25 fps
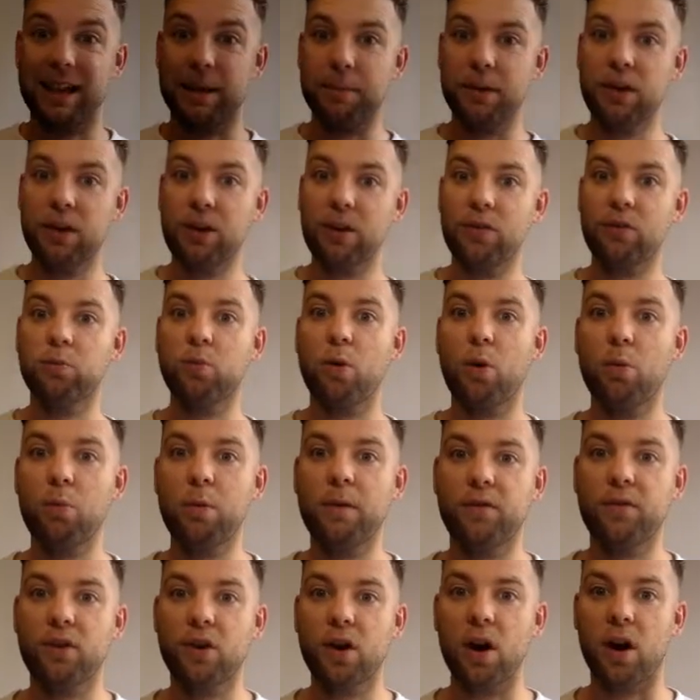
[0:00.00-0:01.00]
because what
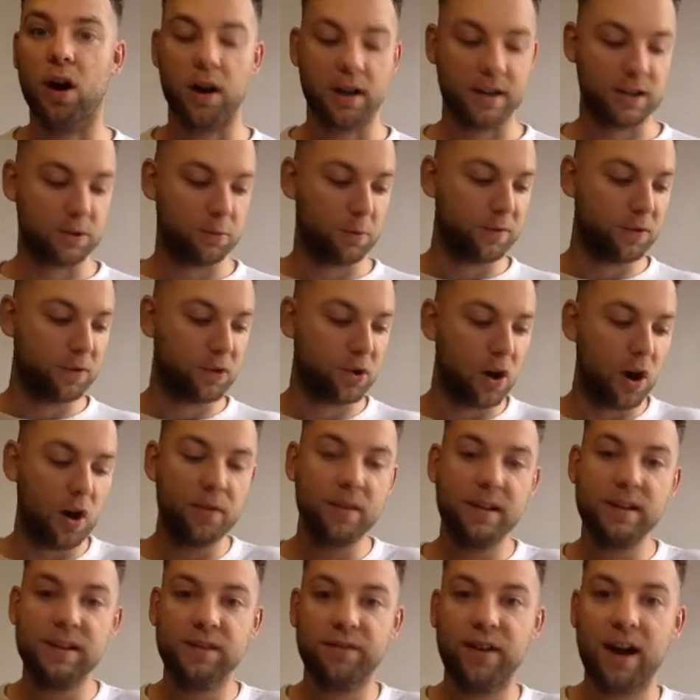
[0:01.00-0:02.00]
we've got is we've got
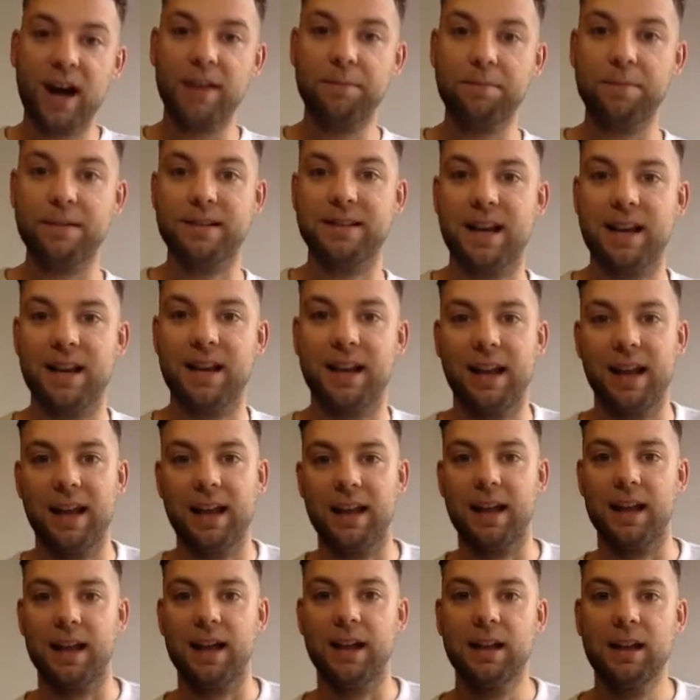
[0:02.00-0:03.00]
this 5%
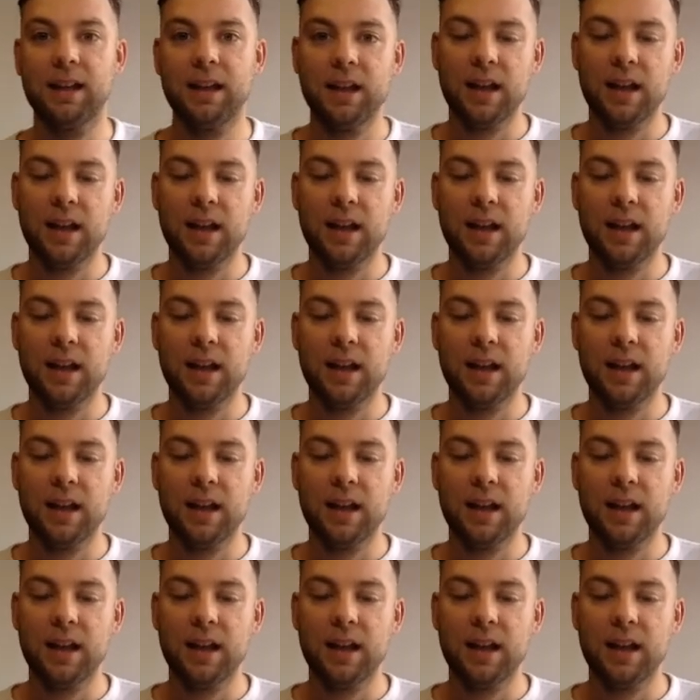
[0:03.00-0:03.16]
here,